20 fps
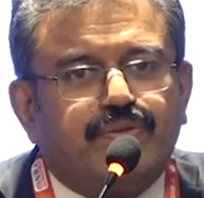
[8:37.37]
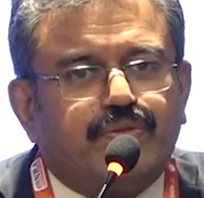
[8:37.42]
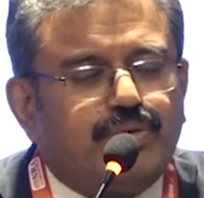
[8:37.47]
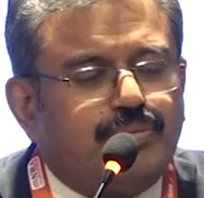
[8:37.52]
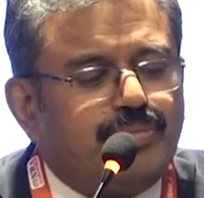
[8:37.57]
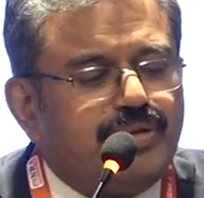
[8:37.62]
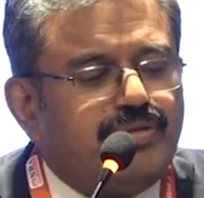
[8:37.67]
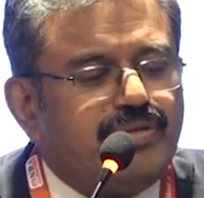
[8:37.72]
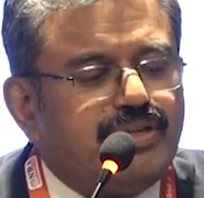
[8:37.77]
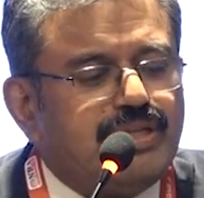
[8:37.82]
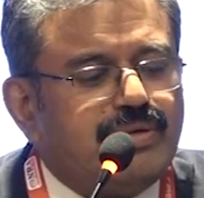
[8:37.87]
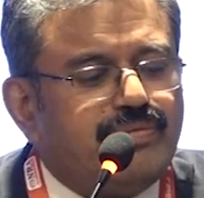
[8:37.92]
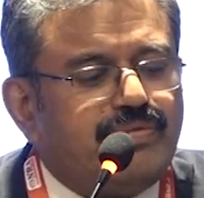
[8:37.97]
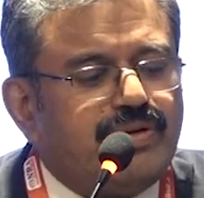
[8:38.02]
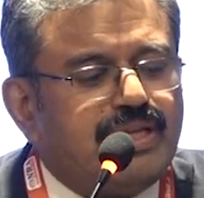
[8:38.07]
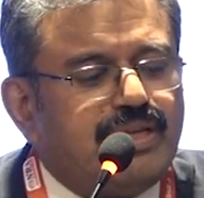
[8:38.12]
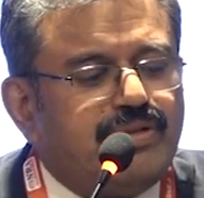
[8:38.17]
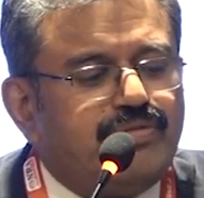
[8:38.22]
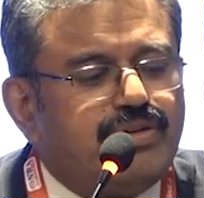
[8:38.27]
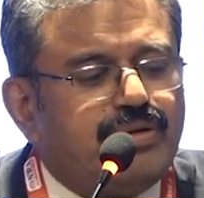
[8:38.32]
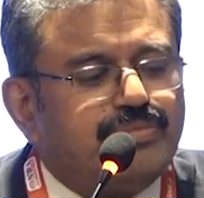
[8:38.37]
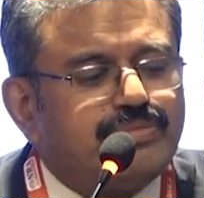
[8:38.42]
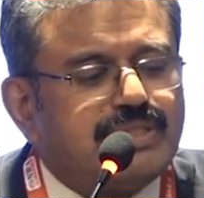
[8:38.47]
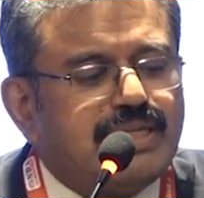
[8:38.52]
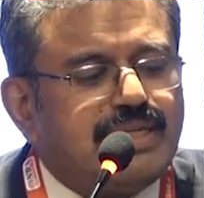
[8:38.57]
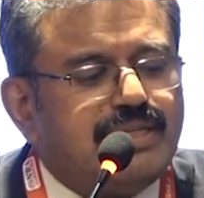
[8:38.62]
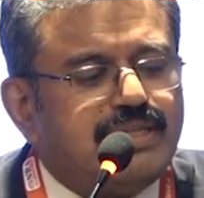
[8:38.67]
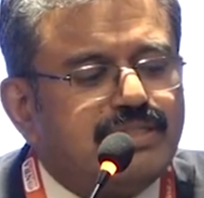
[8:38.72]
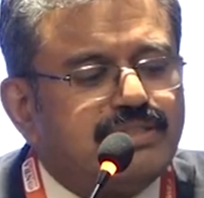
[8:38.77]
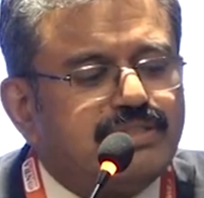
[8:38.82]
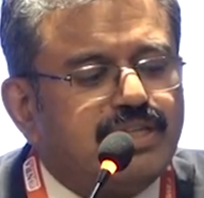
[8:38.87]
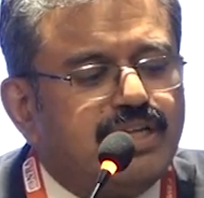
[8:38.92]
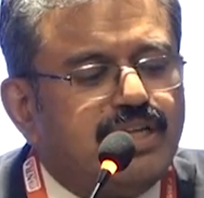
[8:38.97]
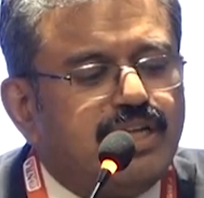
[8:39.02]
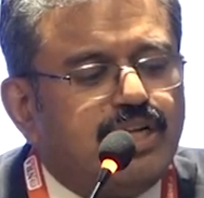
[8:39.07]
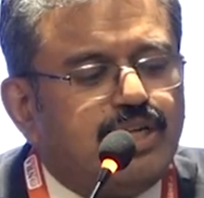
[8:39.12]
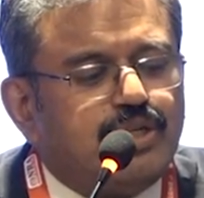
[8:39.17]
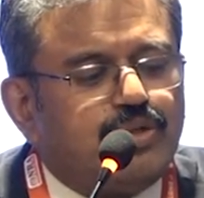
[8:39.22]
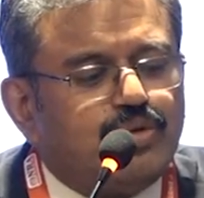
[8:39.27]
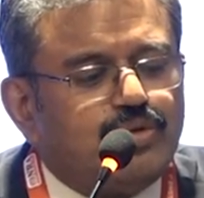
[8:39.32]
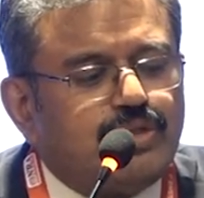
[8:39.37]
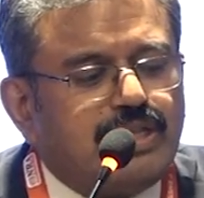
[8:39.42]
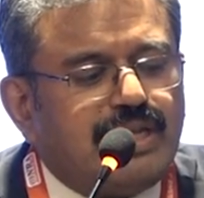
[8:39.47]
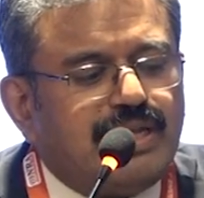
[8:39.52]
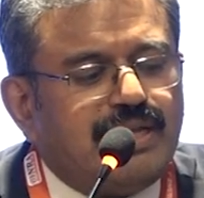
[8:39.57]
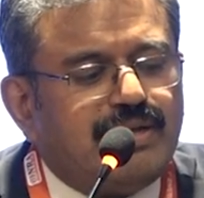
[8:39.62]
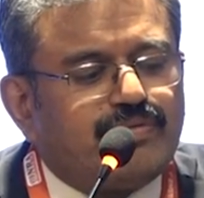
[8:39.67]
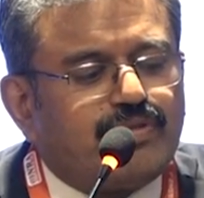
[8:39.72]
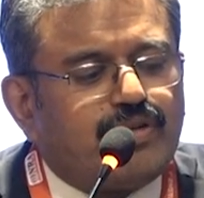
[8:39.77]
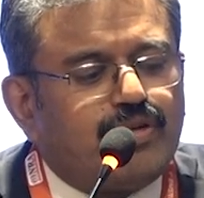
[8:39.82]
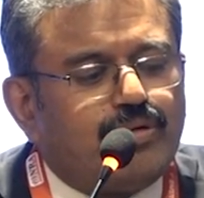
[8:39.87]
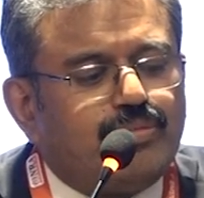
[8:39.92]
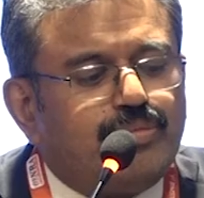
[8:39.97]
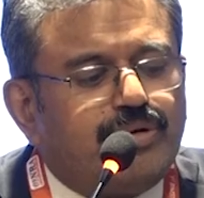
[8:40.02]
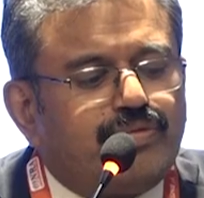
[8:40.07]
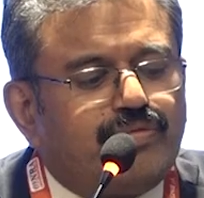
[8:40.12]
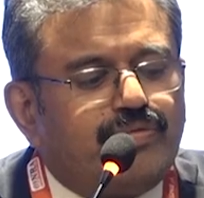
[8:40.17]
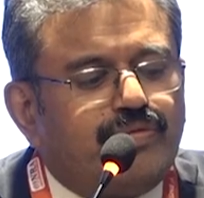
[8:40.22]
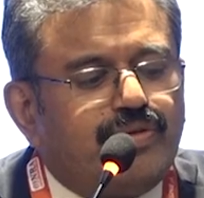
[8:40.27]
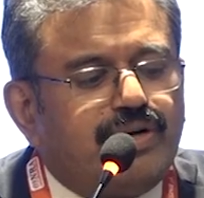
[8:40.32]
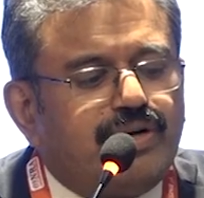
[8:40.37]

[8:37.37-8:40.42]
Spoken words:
So between the pyriform sinus to the left lobe of